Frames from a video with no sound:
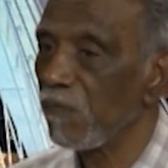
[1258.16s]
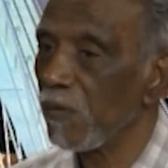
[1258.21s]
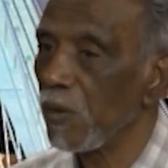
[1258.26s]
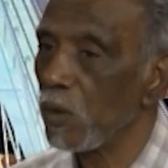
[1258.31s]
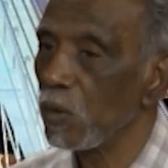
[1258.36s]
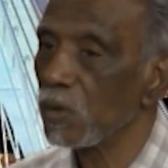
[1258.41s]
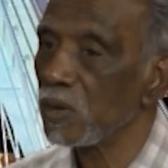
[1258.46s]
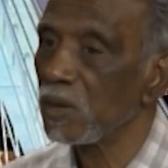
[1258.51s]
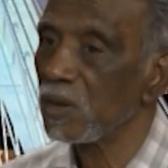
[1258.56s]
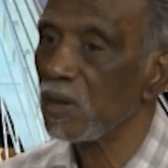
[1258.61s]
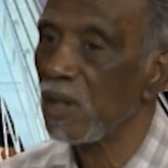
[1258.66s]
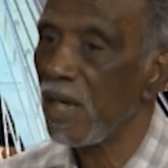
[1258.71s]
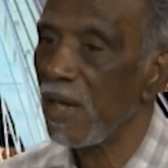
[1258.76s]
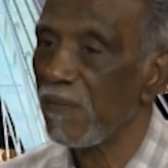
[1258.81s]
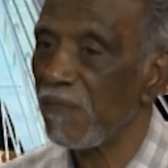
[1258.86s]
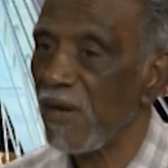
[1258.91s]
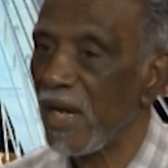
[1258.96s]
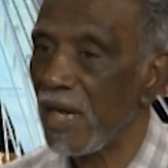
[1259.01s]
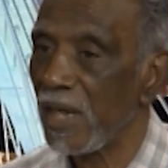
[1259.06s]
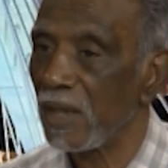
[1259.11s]
some
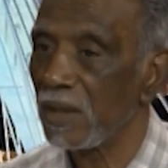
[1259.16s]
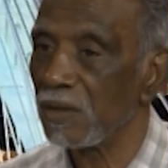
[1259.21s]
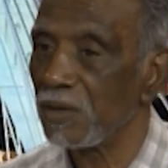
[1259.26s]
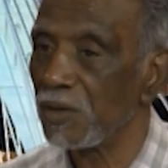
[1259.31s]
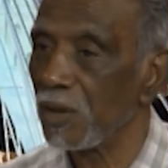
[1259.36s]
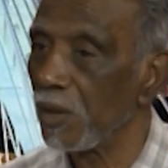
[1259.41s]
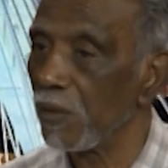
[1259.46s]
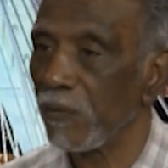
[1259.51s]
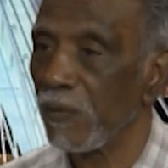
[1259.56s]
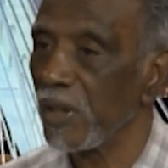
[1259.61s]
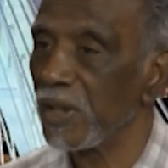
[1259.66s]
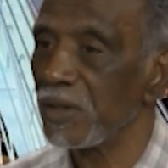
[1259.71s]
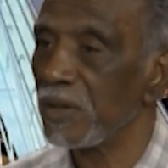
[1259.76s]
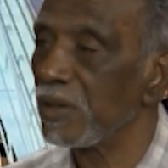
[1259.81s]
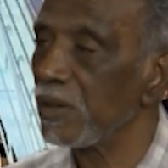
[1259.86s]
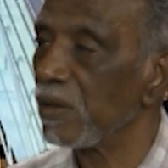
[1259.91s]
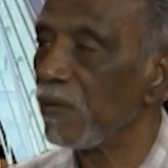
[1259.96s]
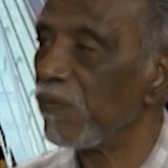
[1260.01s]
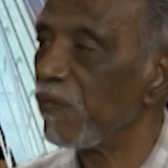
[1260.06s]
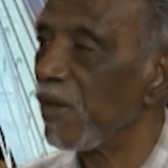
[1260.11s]
folks have had
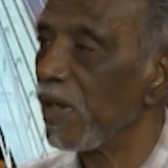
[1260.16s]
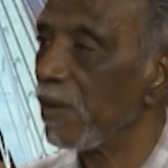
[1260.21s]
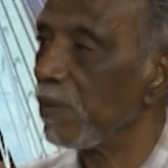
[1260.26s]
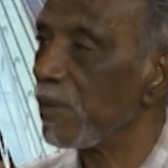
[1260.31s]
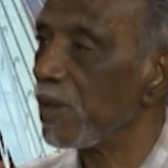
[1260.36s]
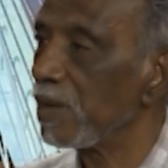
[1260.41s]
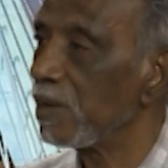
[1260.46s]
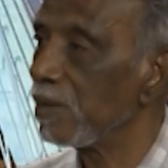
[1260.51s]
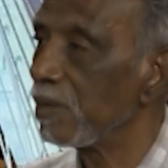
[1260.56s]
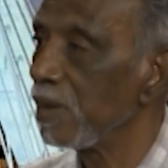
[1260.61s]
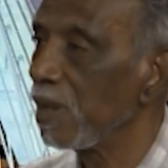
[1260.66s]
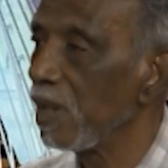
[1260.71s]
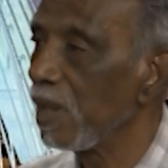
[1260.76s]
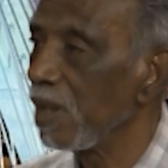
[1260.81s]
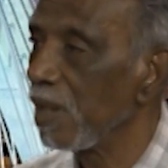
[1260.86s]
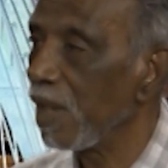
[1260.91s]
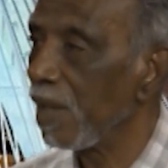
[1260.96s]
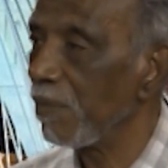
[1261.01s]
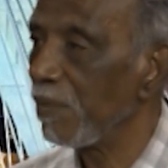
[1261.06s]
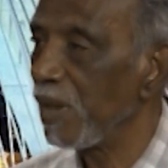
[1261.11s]
generations of families.